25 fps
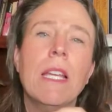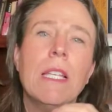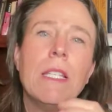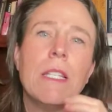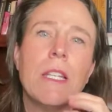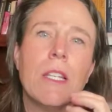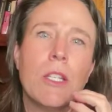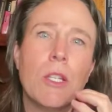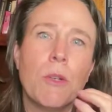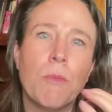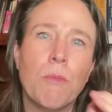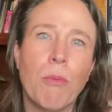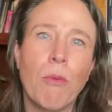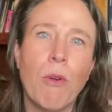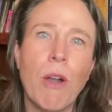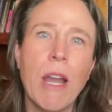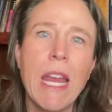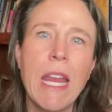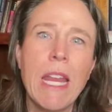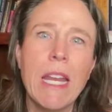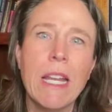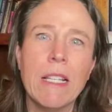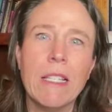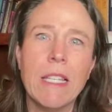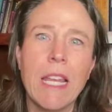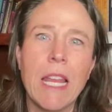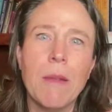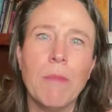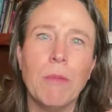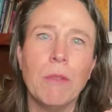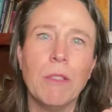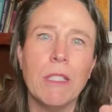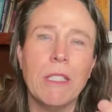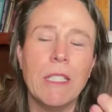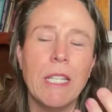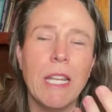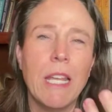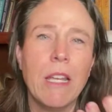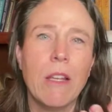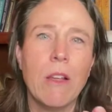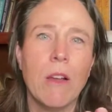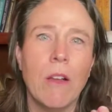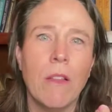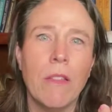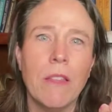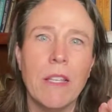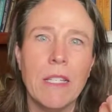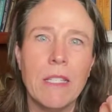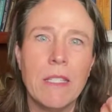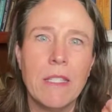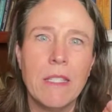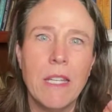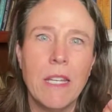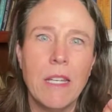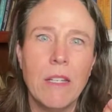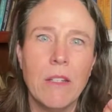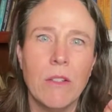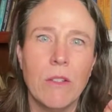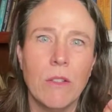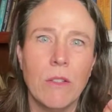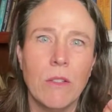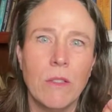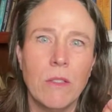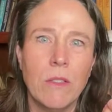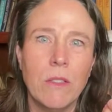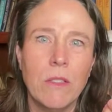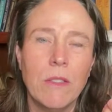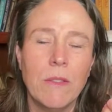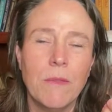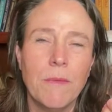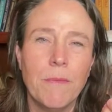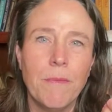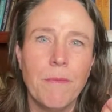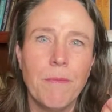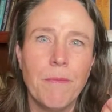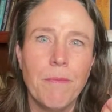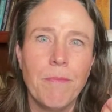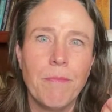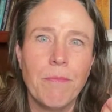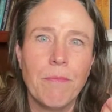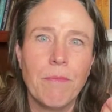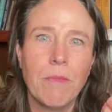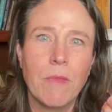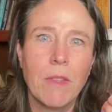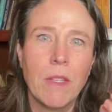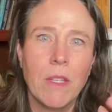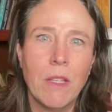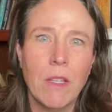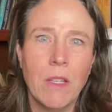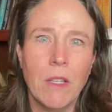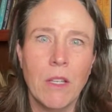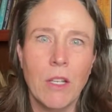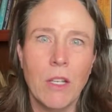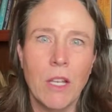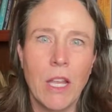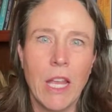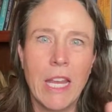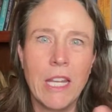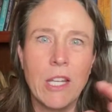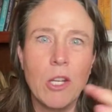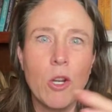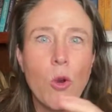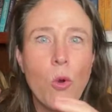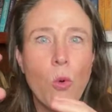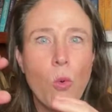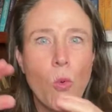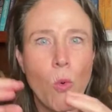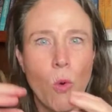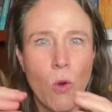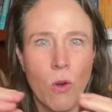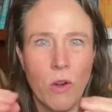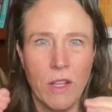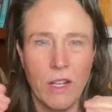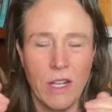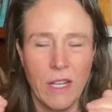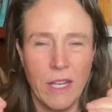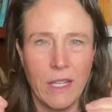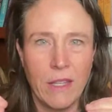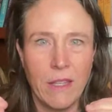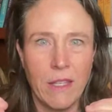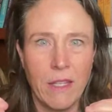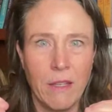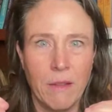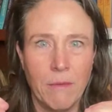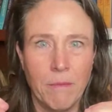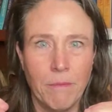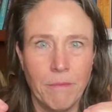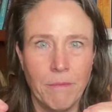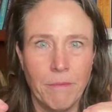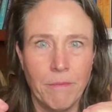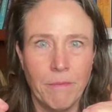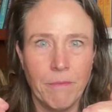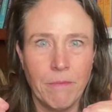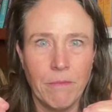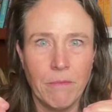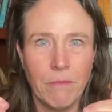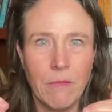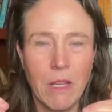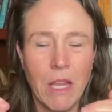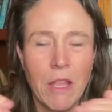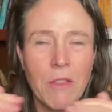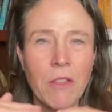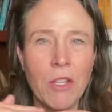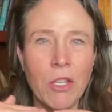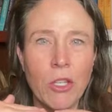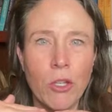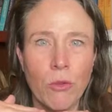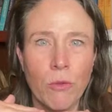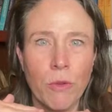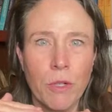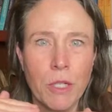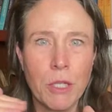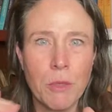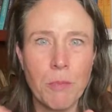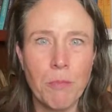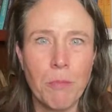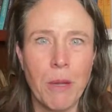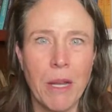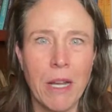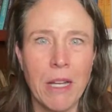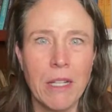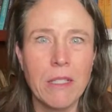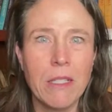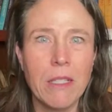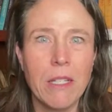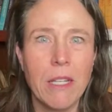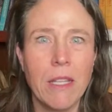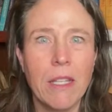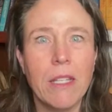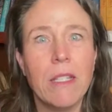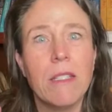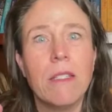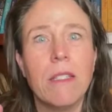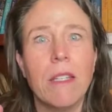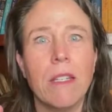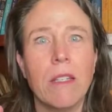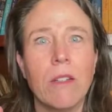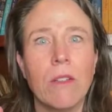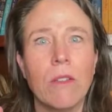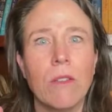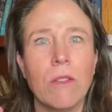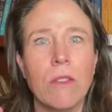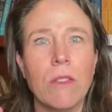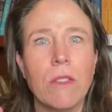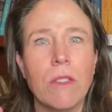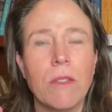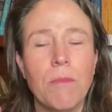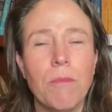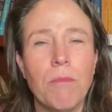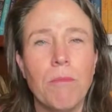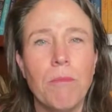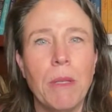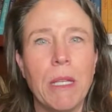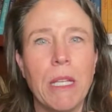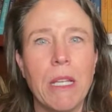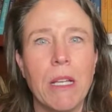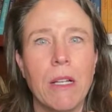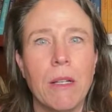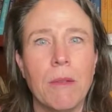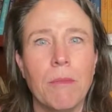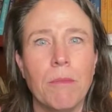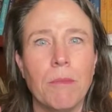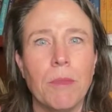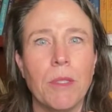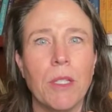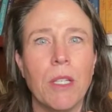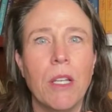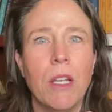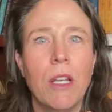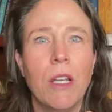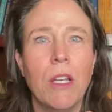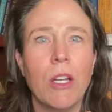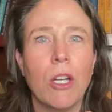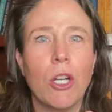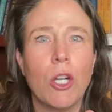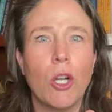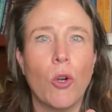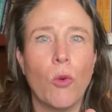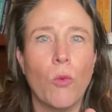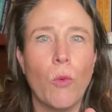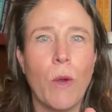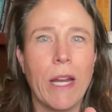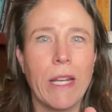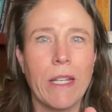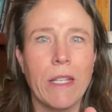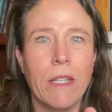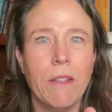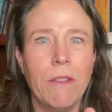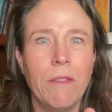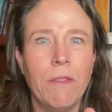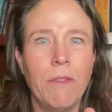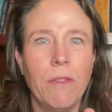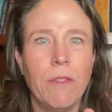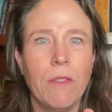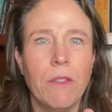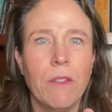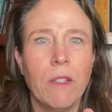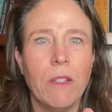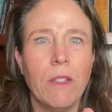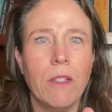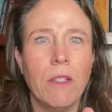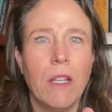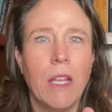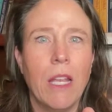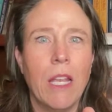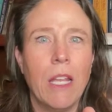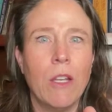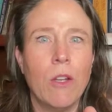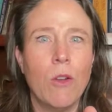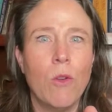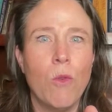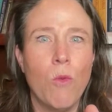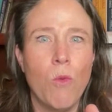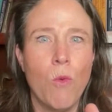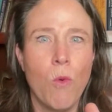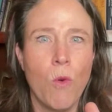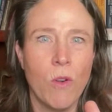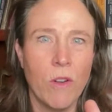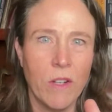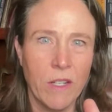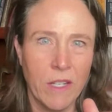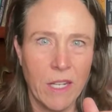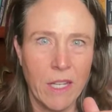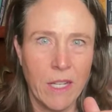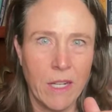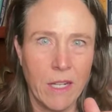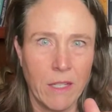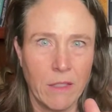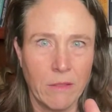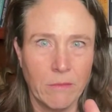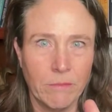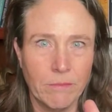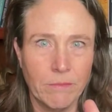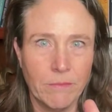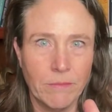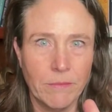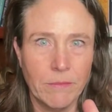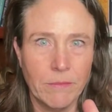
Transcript: It's because your brain is able to take all these signals and coordinate them. And then your response to these signals becomes corrective and coordinating.